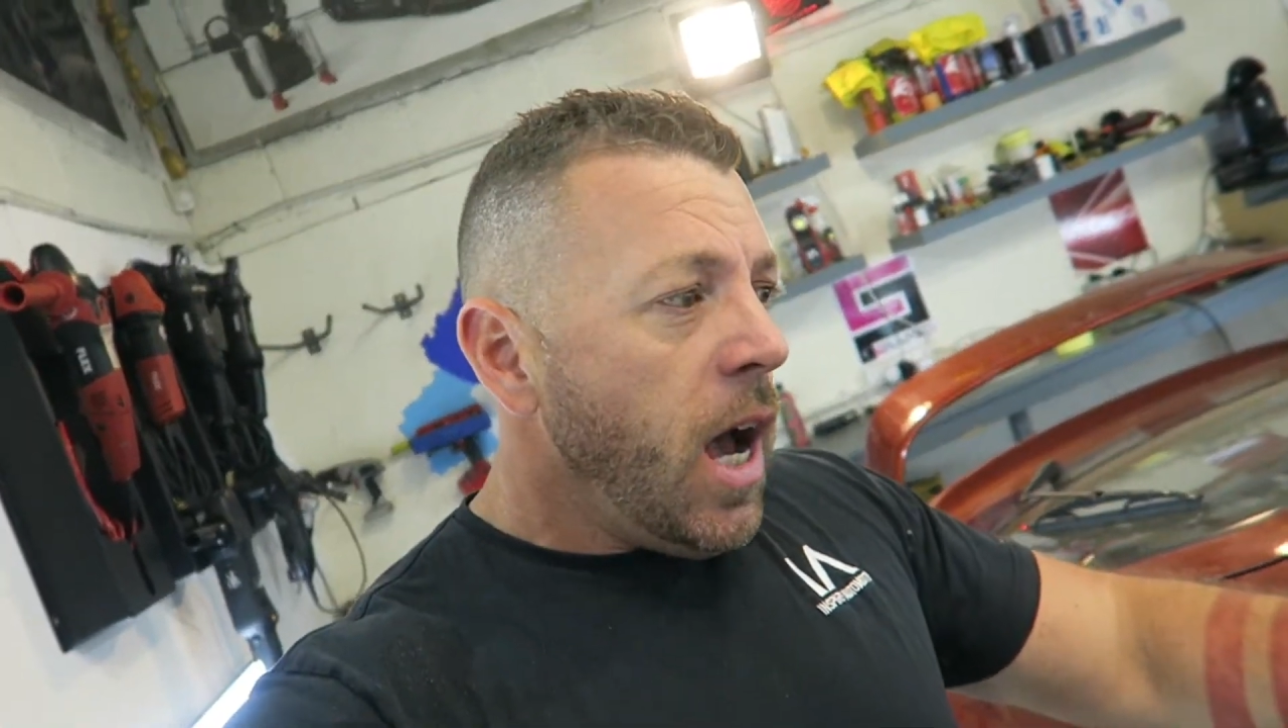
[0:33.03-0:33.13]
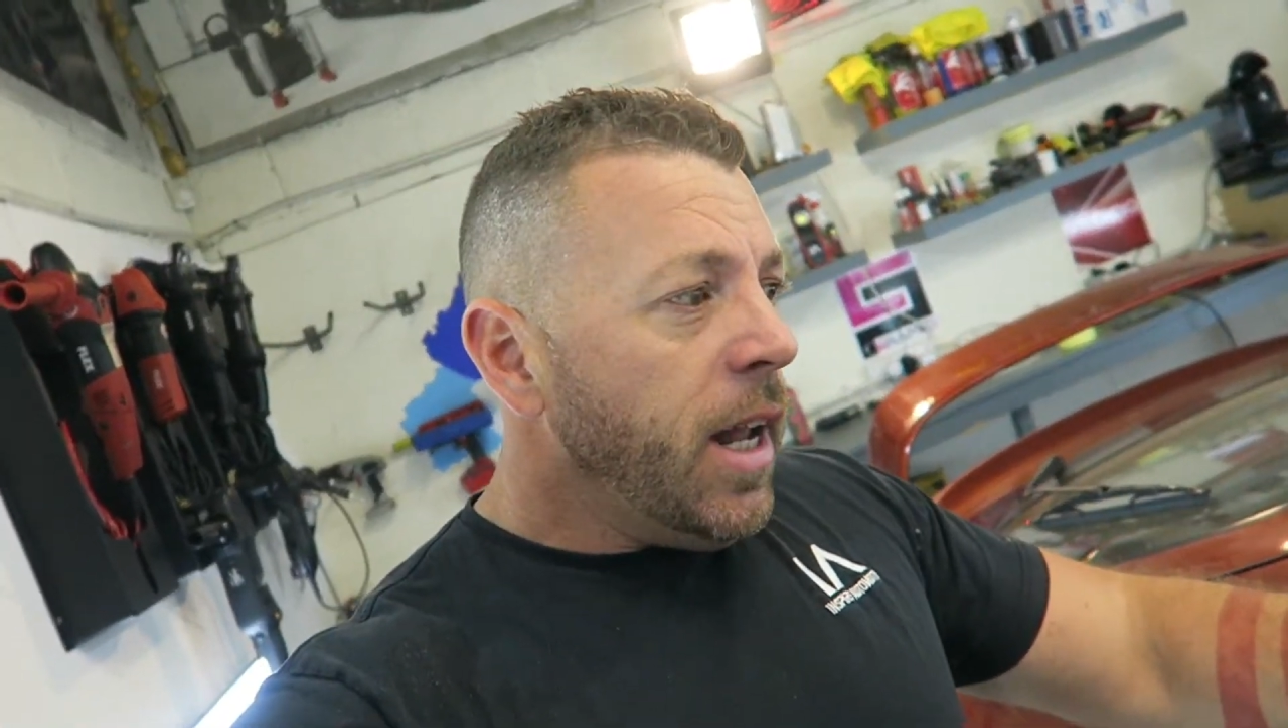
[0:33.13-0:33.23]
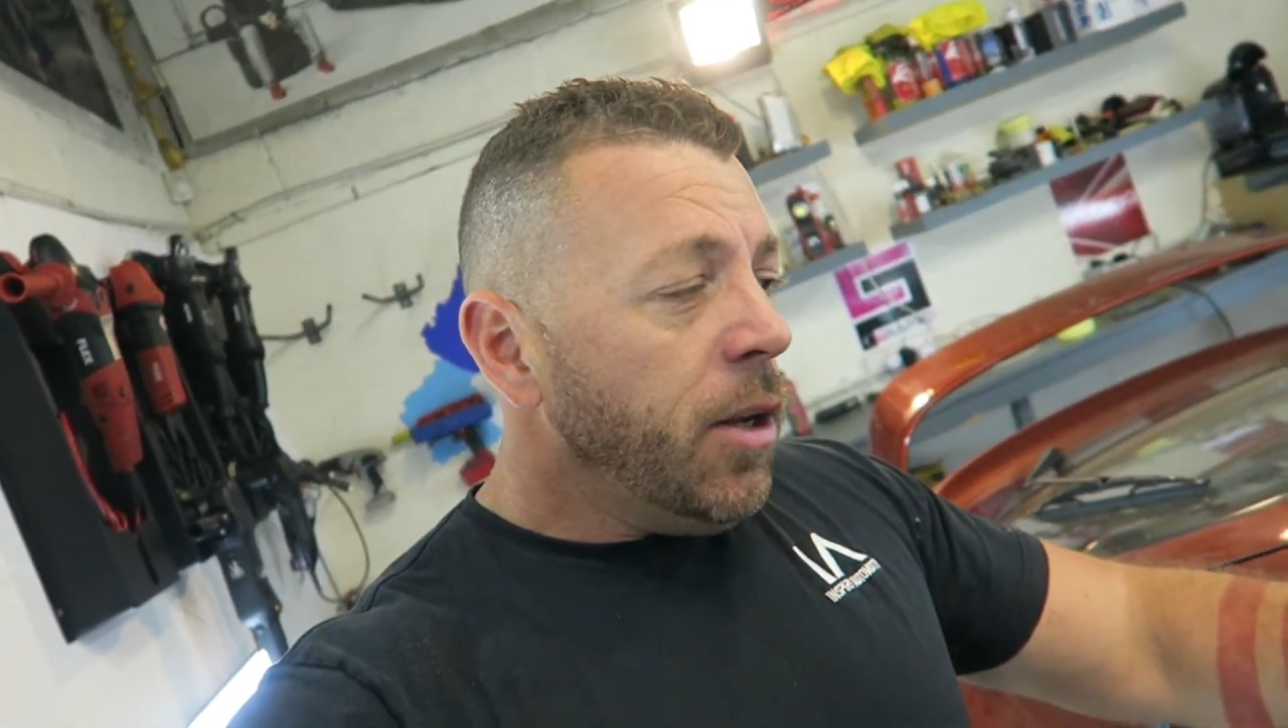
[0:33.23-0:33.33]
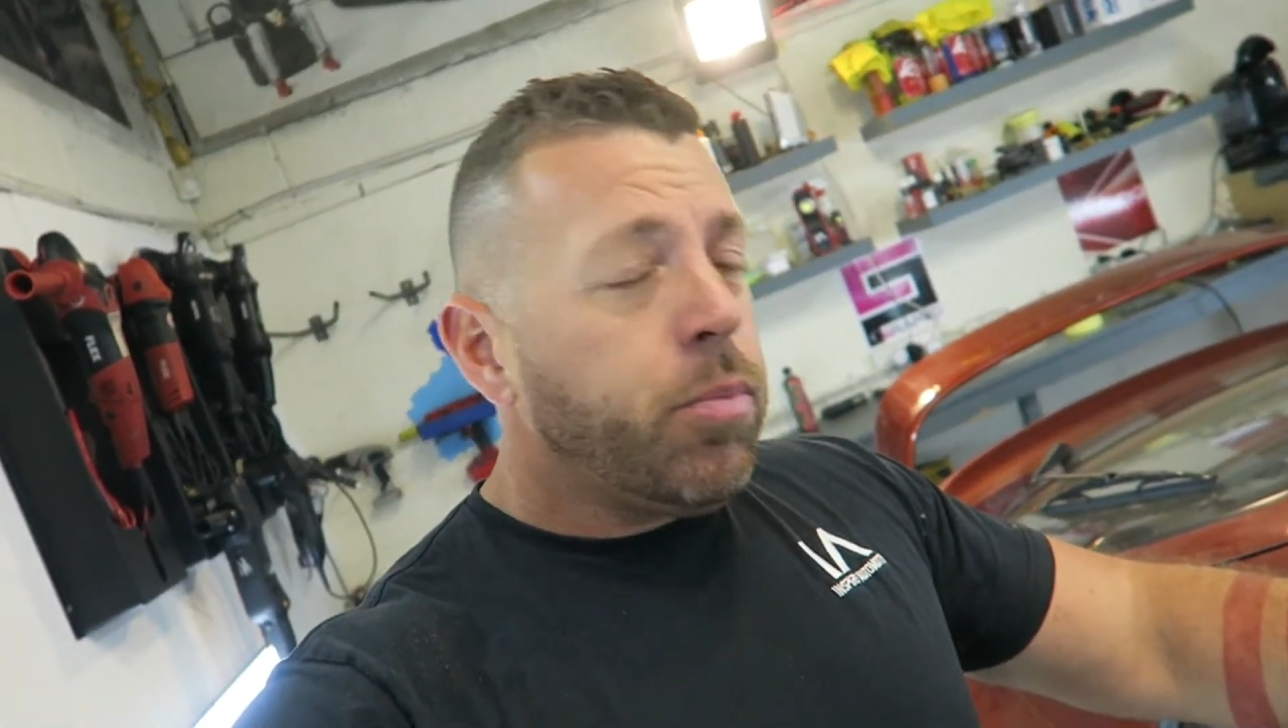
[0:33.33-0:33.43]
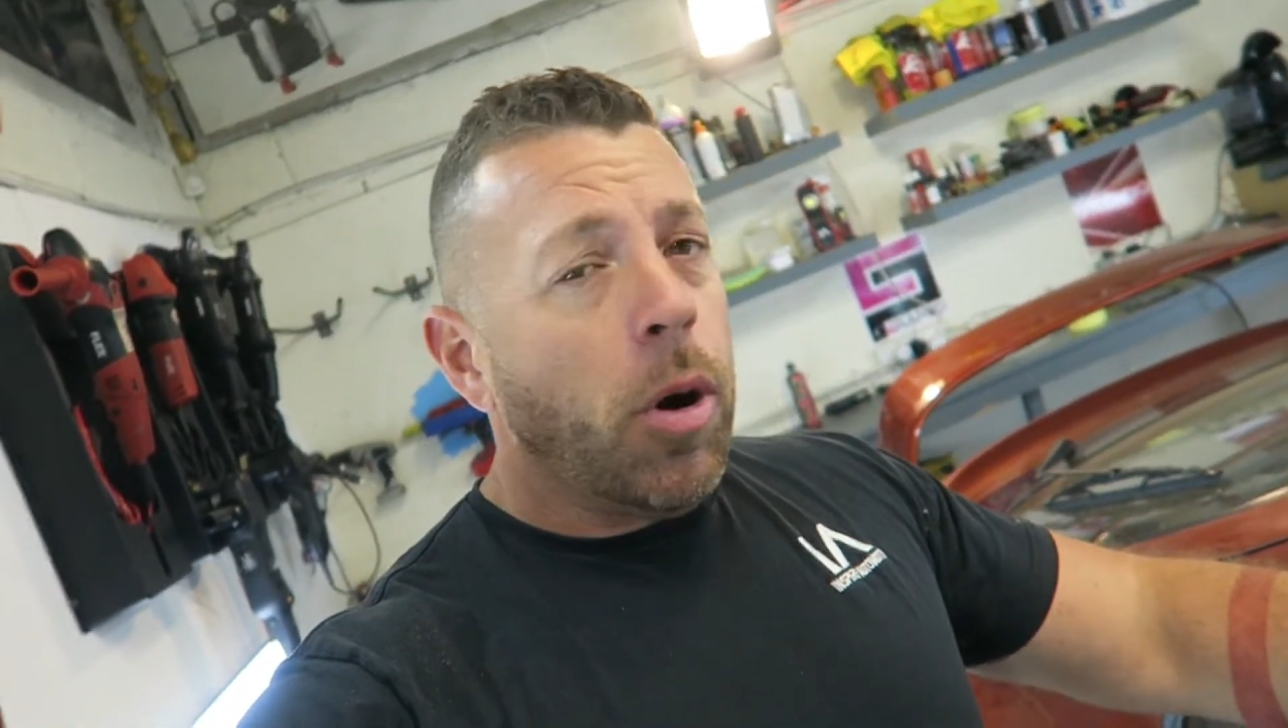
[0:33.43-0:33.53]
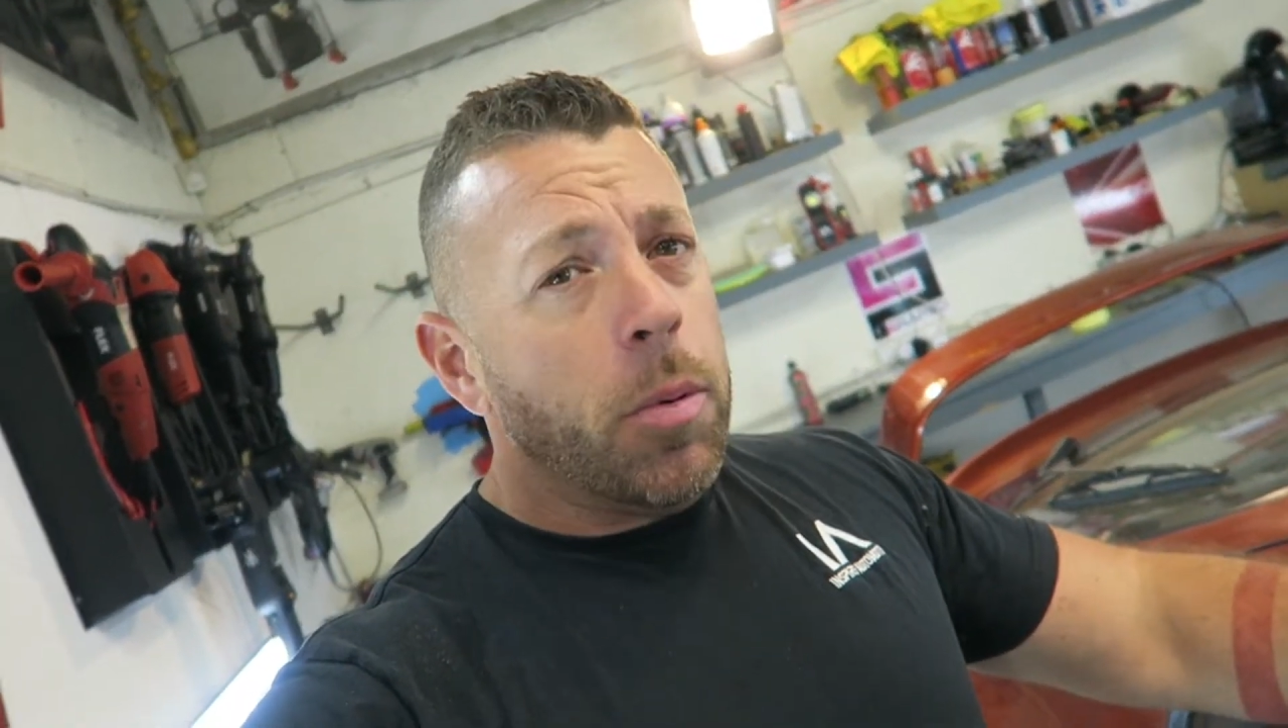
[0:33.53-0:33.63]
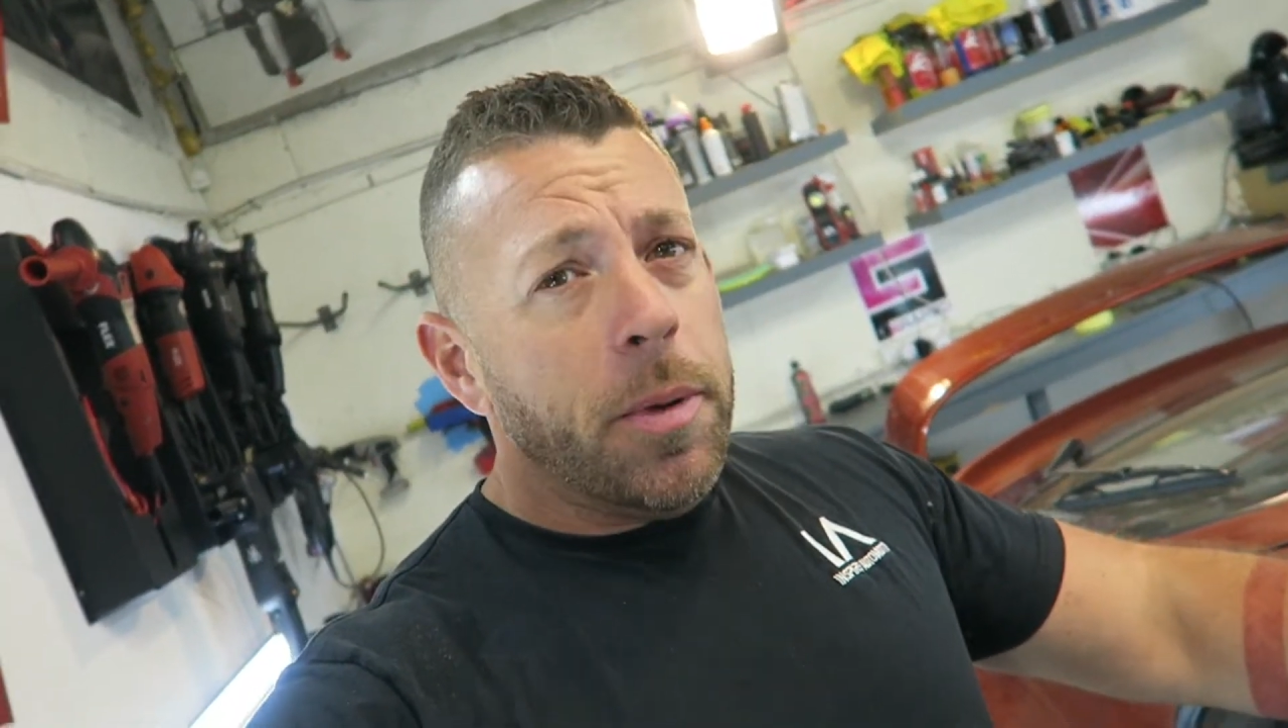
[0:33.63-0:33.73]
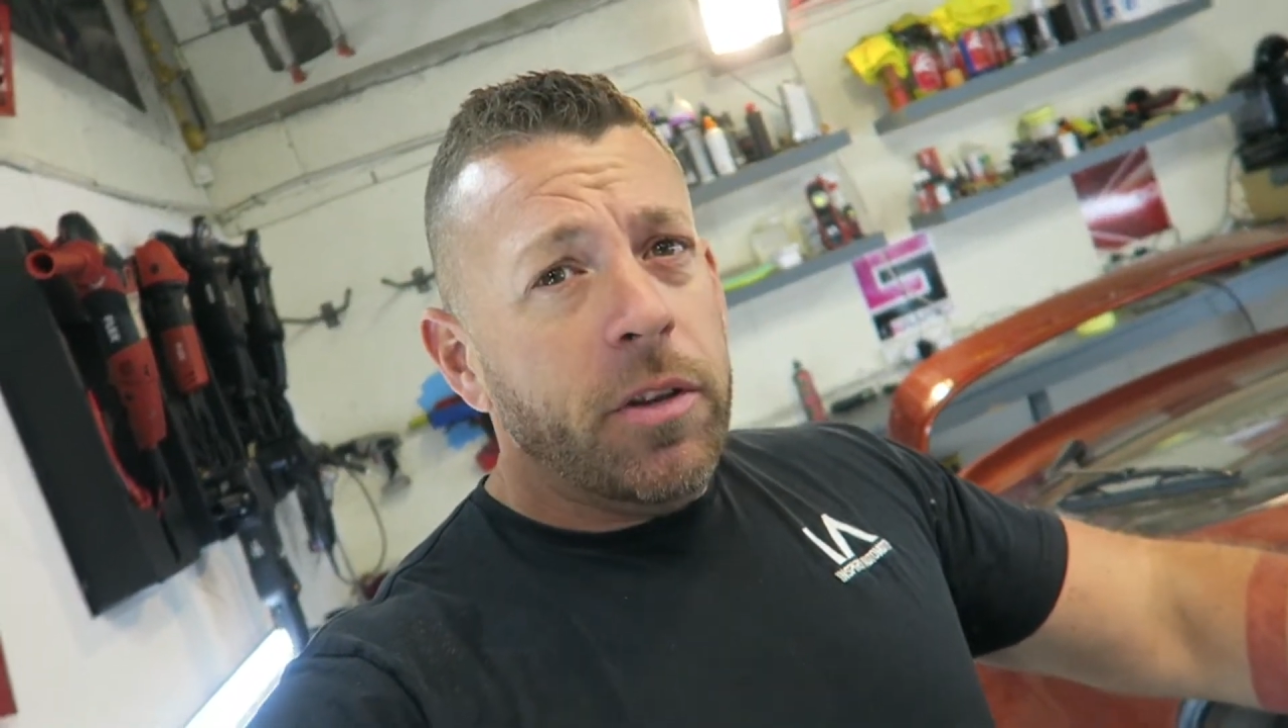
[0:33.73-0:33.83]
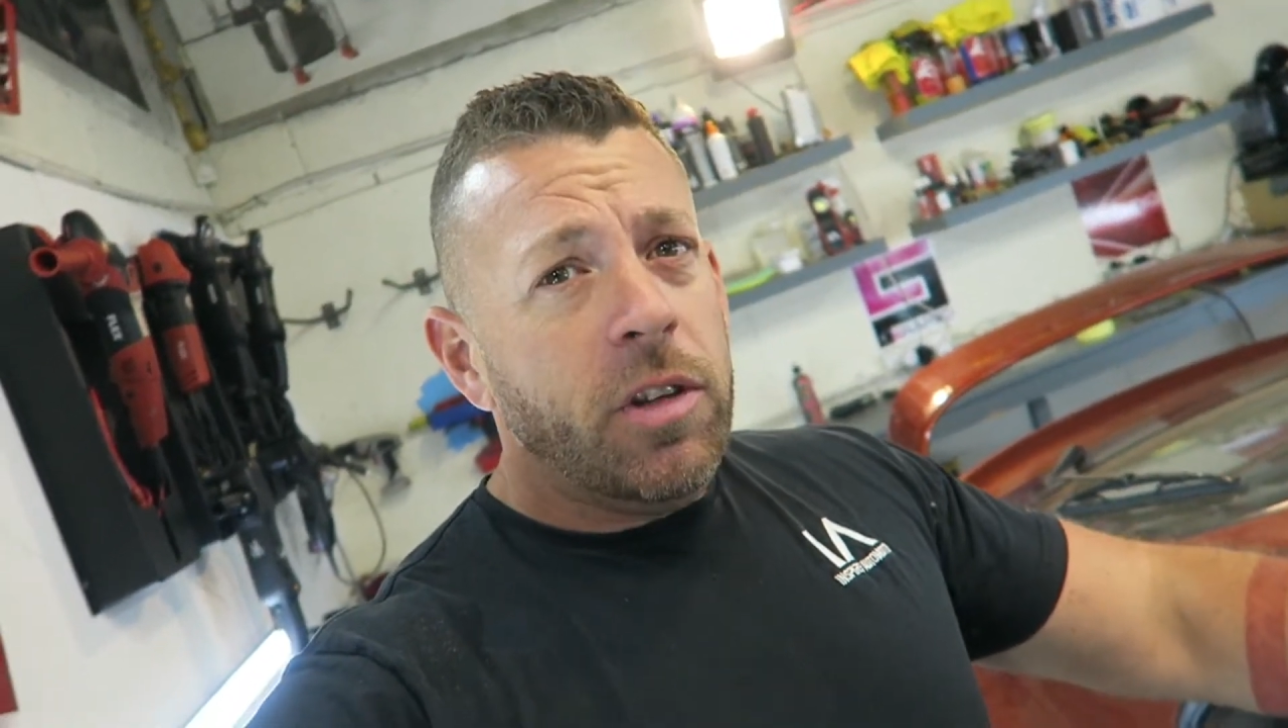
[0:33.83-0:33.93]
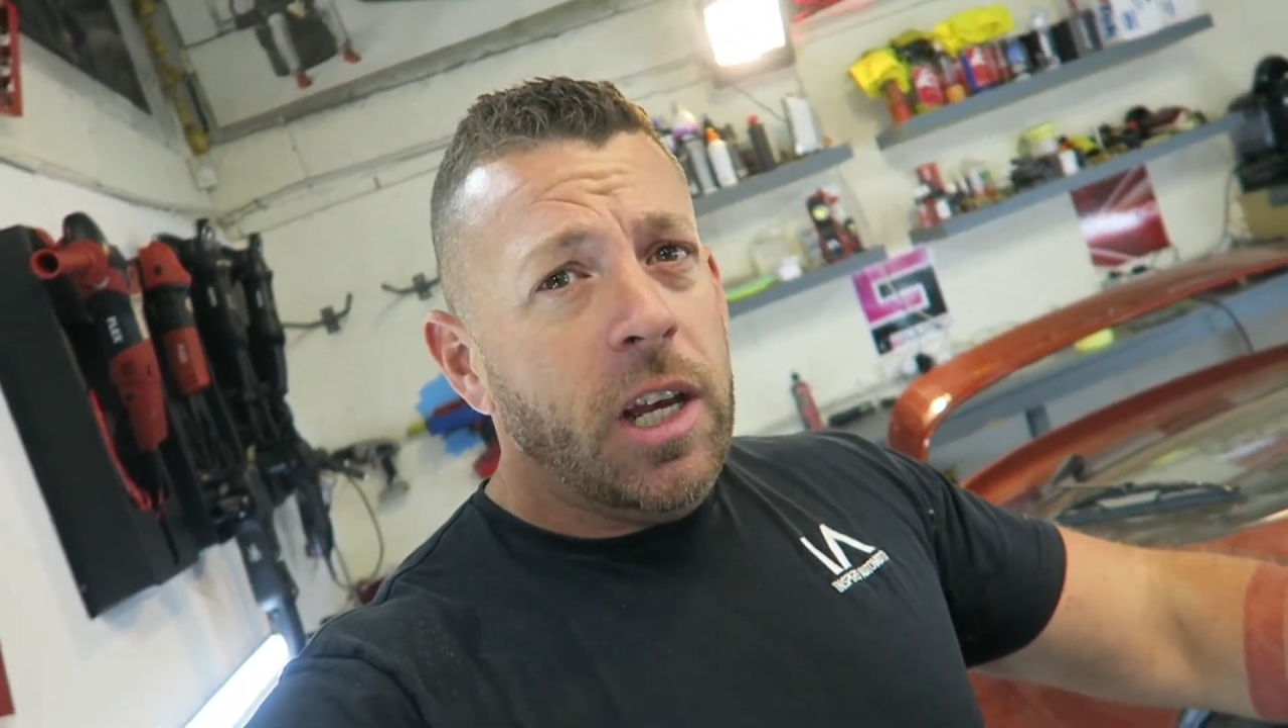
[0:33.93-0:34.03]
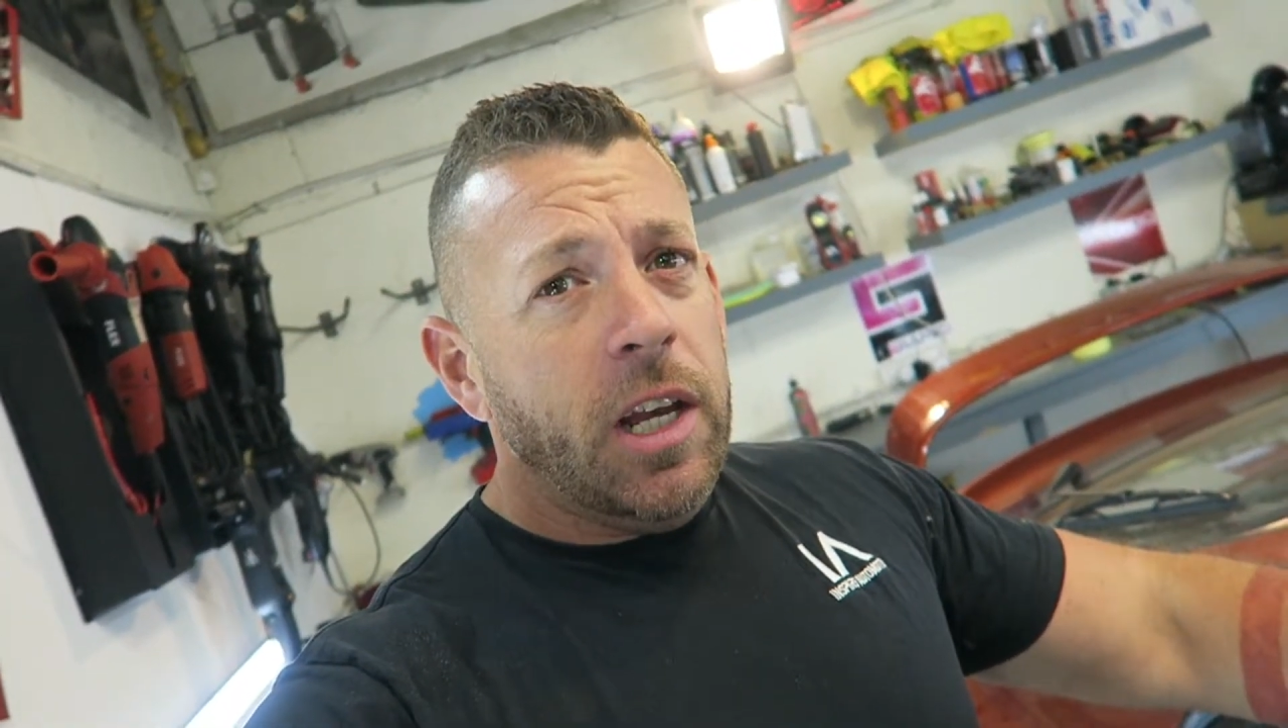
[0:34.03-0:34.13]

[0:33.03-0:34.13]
And the problem is